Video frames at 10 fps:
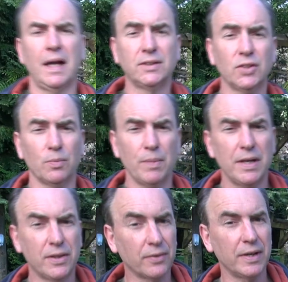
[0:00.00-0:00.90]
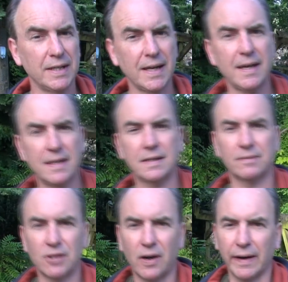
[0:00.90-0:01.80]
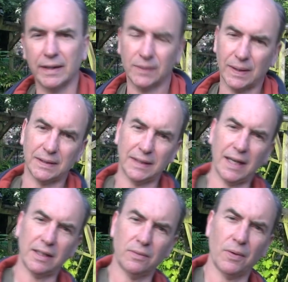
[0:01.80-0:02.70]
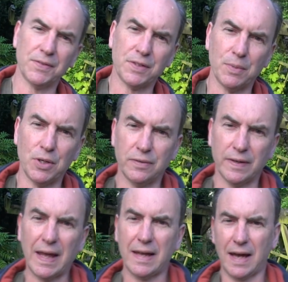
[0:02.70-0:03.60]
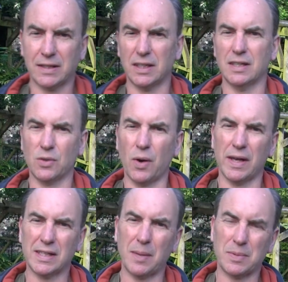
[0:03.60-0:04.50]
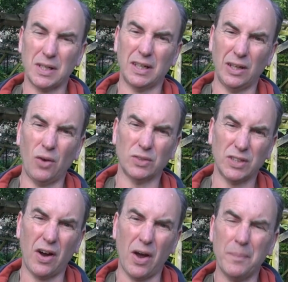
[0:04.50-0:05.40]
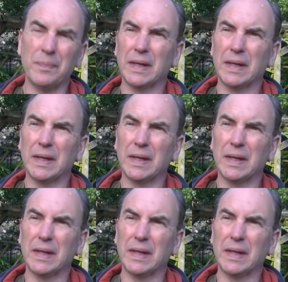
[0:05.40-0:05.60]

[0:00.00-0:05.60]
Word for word: It took me three days of trying to actually get the rods to move, and that actually is quite exceptionally long time.